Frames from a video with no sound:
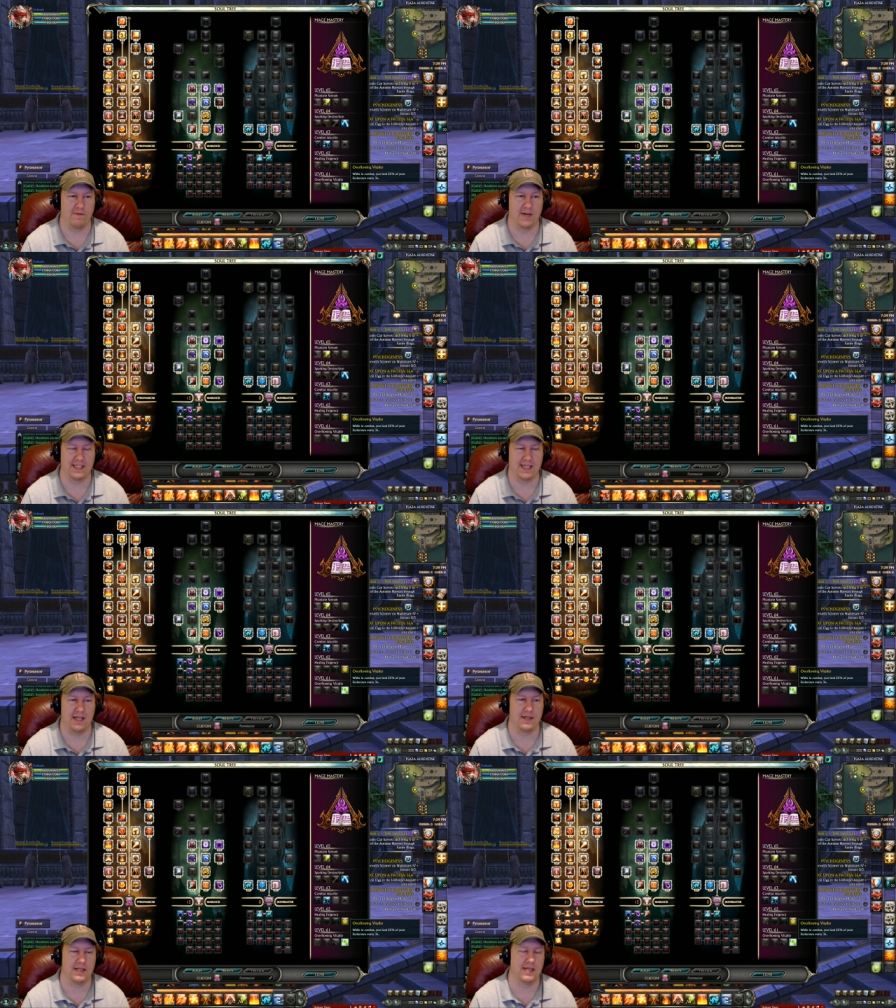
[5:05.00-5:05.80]

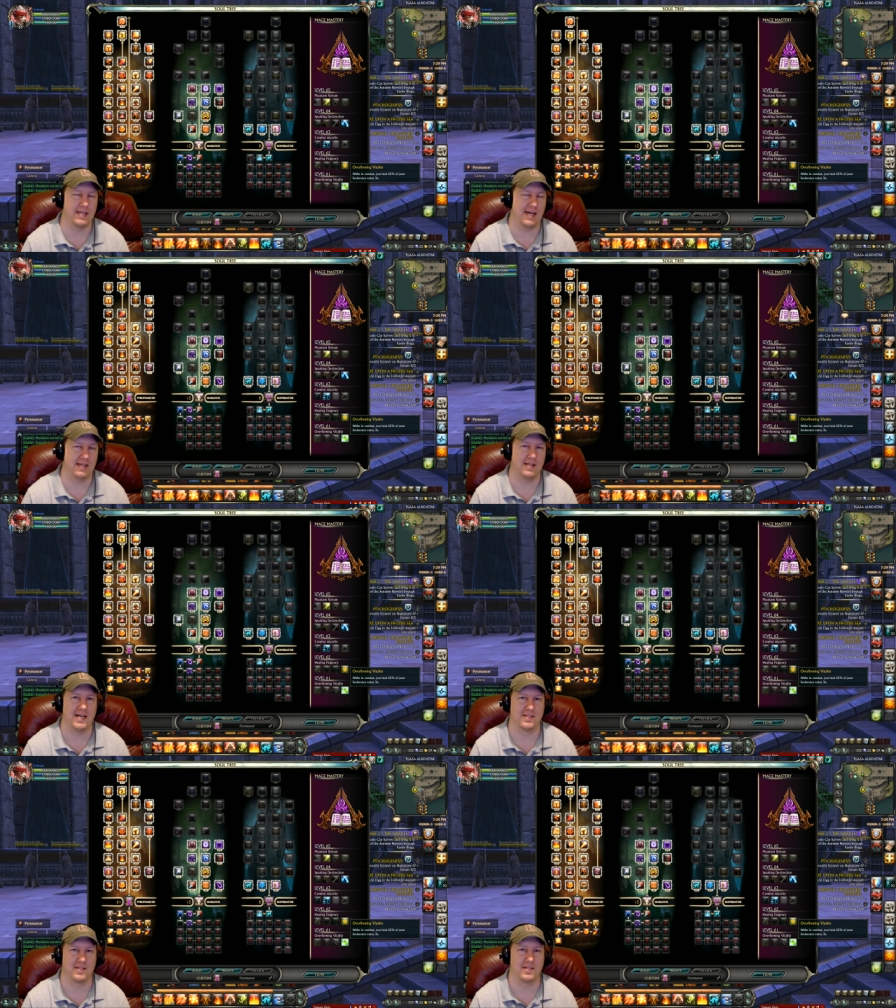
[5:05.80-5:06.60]
Vitality, and that
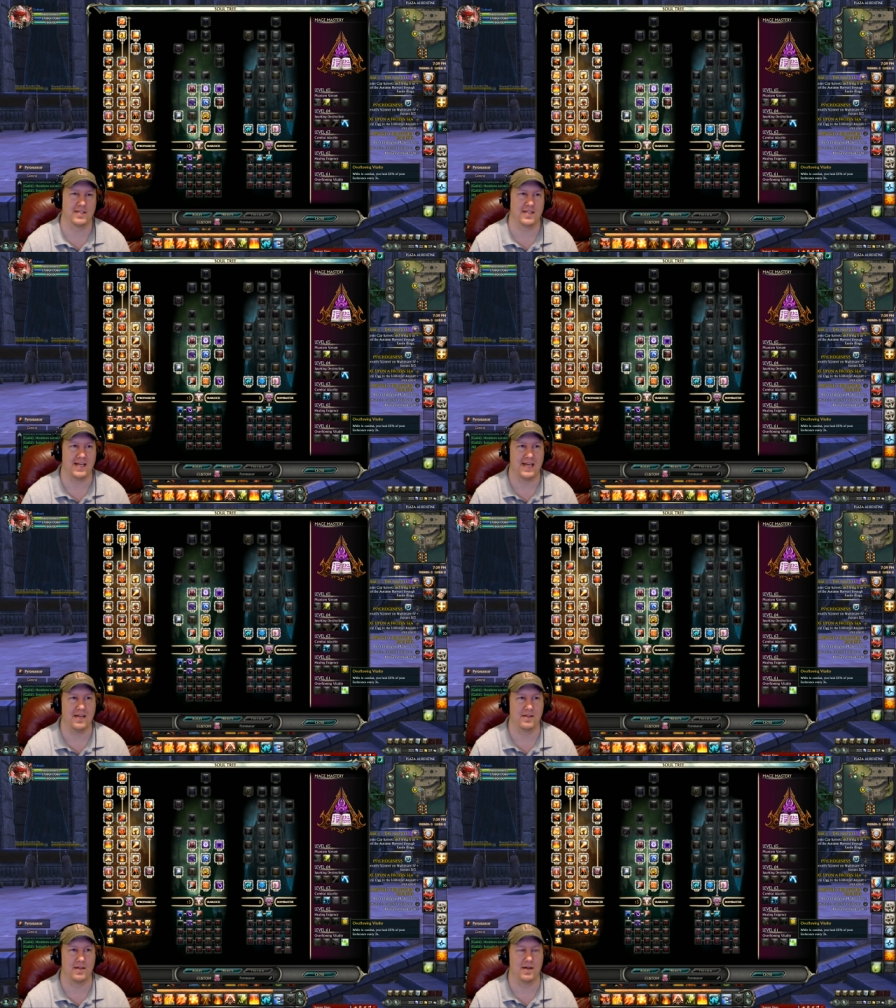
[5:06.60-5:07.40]
allows us to
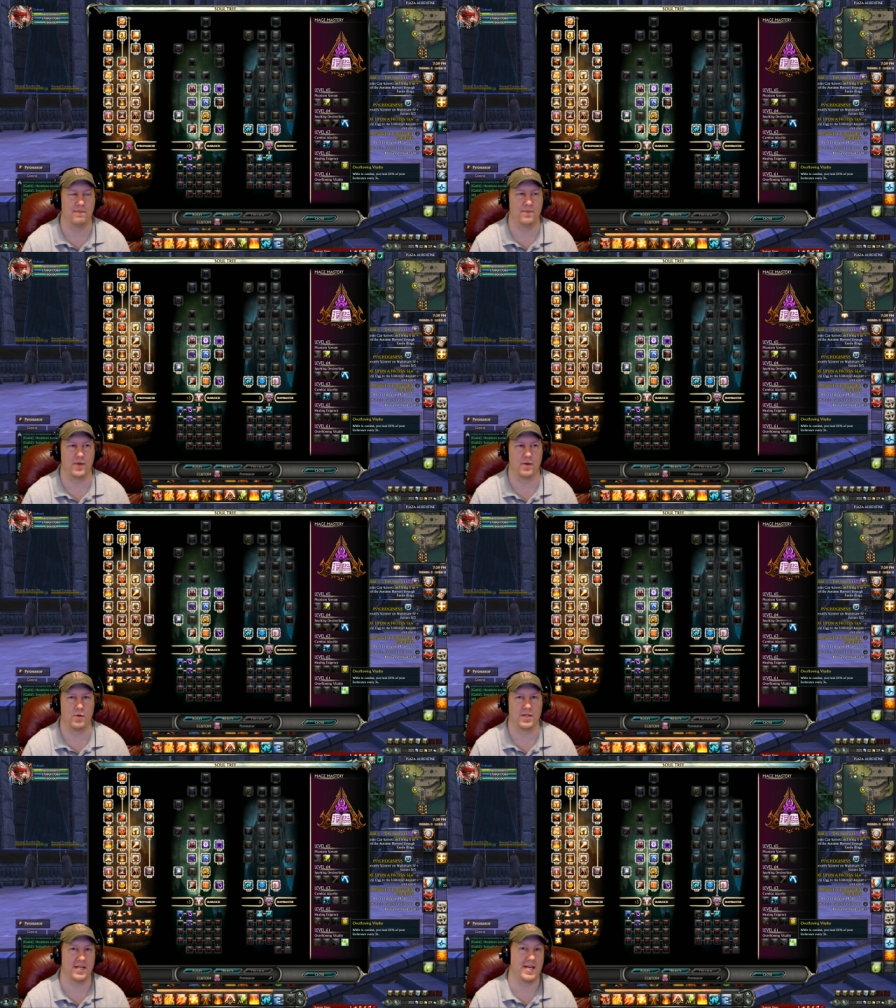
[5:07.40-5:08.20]
heal up
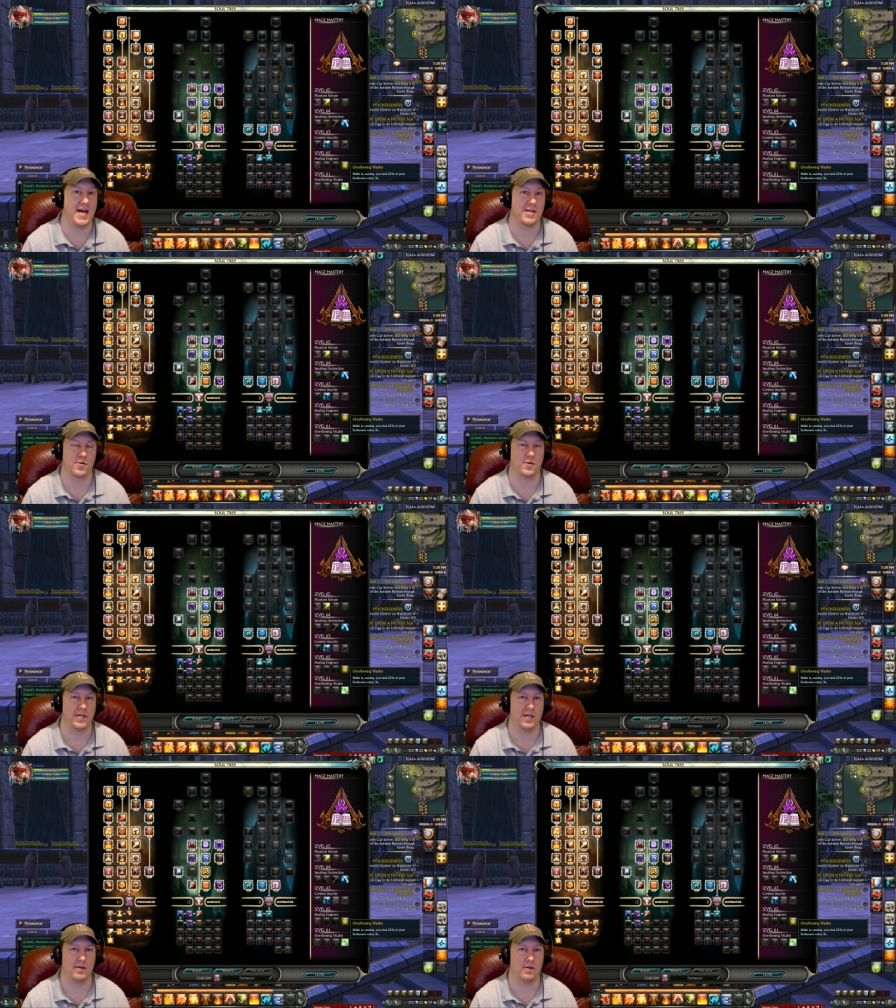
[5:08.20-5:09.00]
with a natural
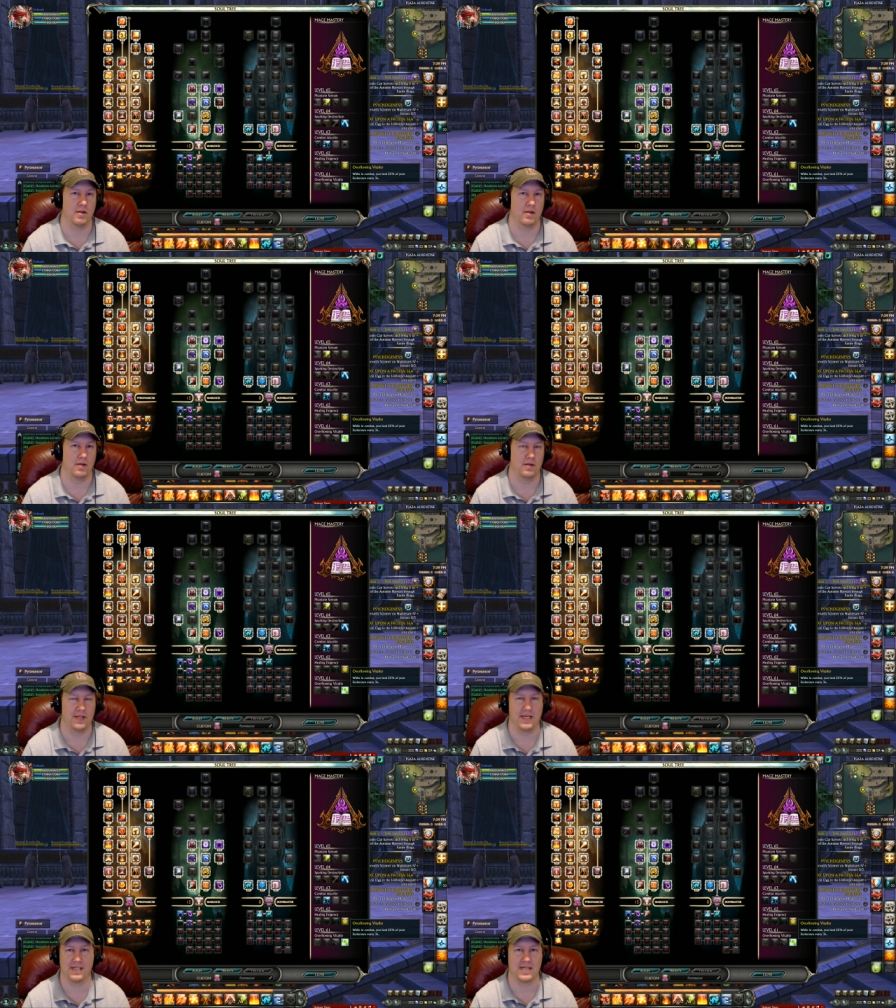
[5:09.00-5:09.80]
heal
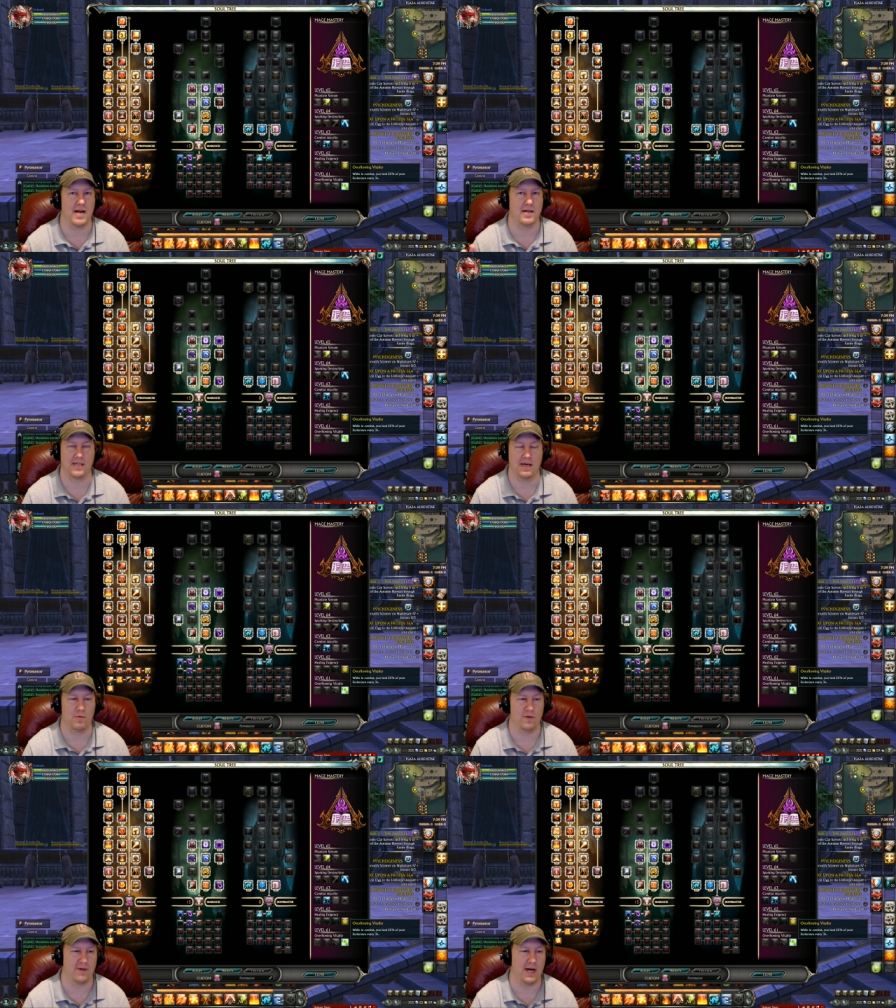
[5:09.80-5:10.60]
the entire time
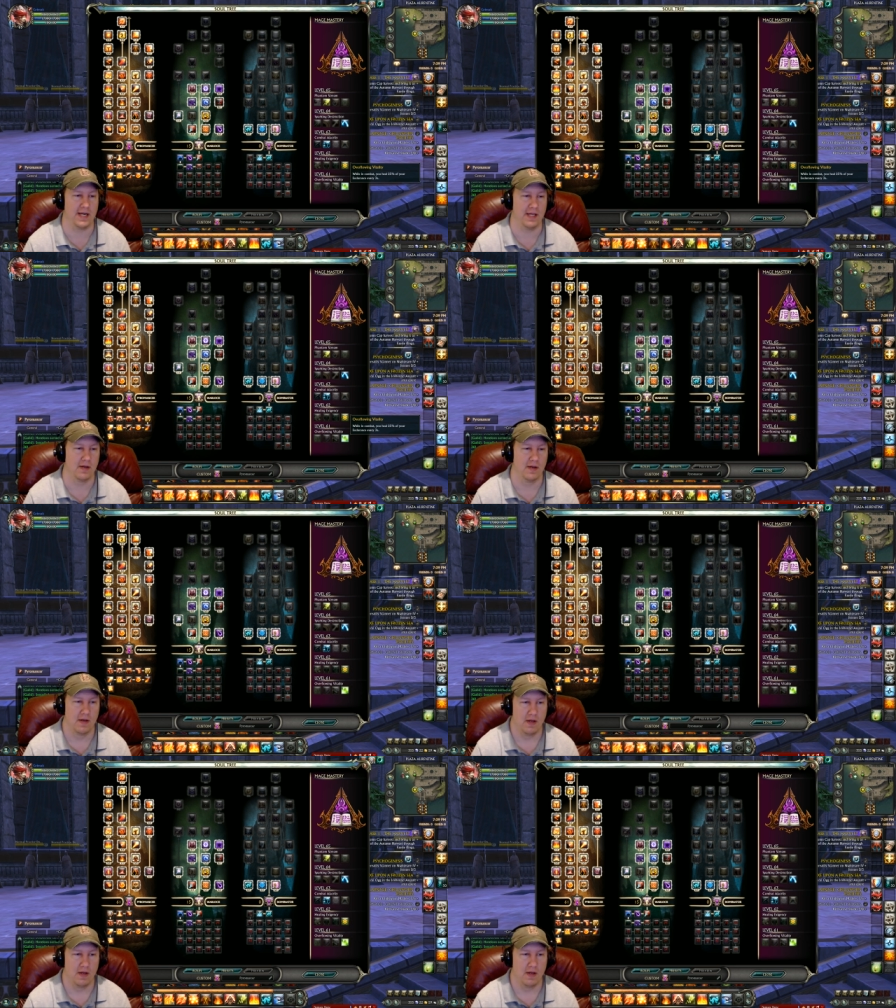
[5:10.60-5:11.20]
we're fighting.